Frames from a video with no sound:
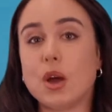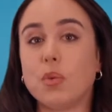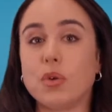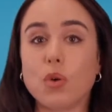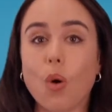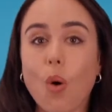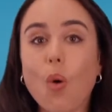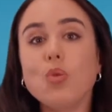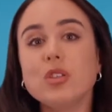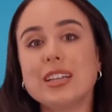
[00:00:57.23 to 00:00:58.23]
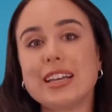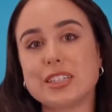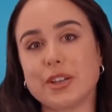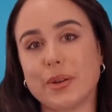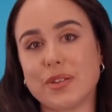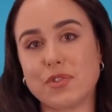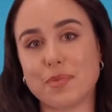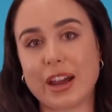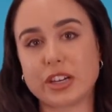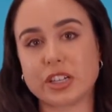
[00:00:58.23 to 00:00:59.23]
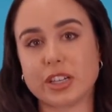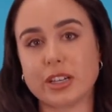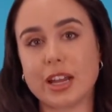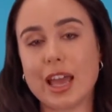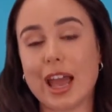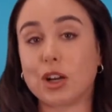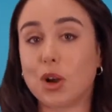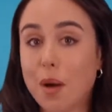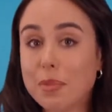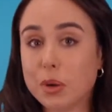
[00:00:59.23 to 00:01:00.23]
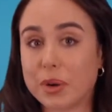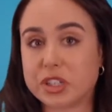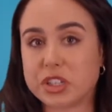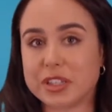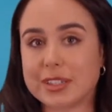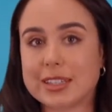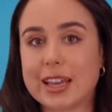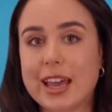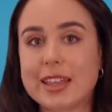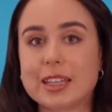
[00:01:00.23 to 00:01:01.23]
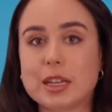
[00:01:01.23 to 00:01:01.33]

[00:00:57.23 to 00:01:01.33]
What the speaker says: with all the need to know information and common questions that